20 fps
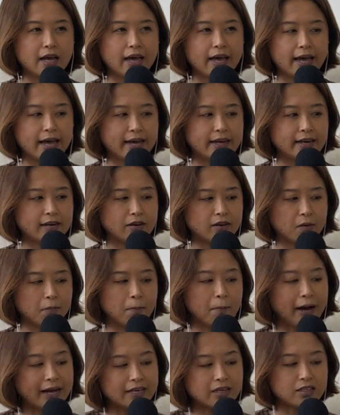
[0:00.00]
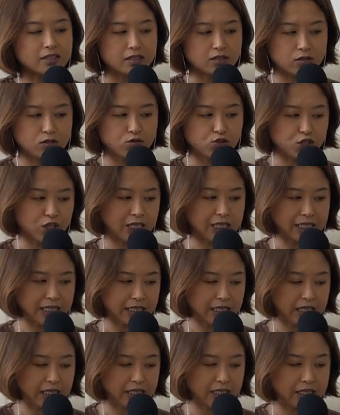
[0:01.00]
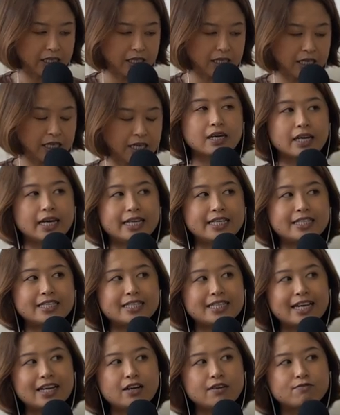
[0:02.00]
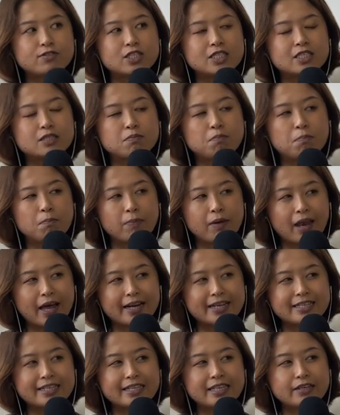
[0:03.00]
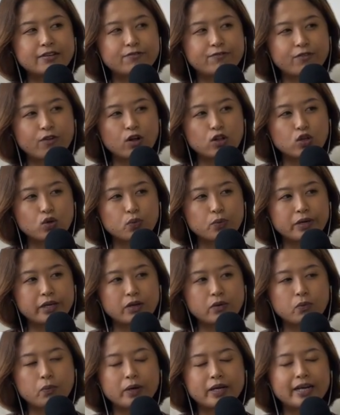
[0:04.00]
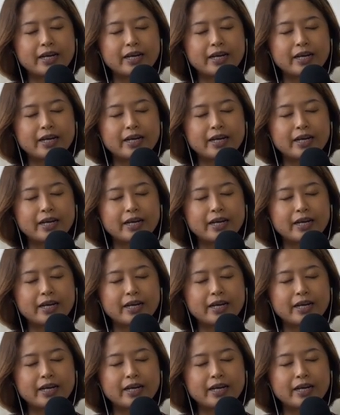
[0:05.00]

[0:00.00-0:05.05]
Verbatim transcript: And my conclusion is this instead of just blindly following what